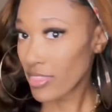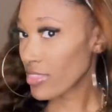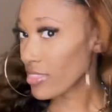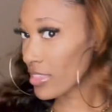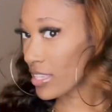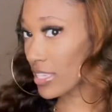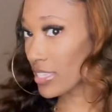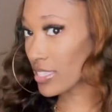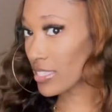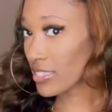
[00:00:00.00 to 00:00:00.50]

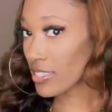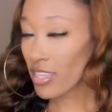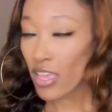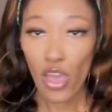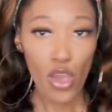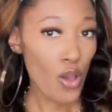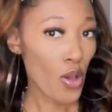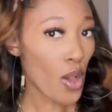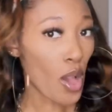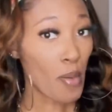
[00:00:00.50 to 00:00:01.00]
this
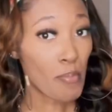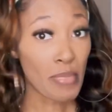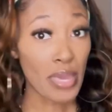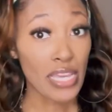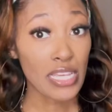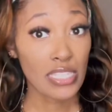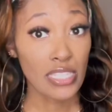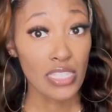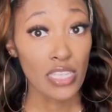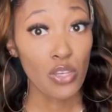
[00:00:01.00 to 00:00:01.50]

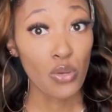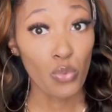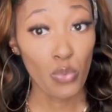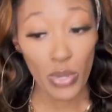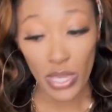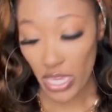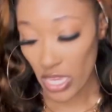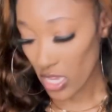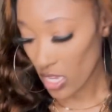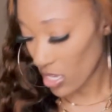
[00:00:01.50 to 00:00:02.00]
amazing
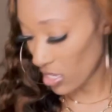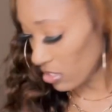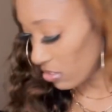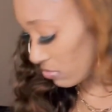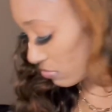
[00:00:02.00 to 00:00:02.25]
wig.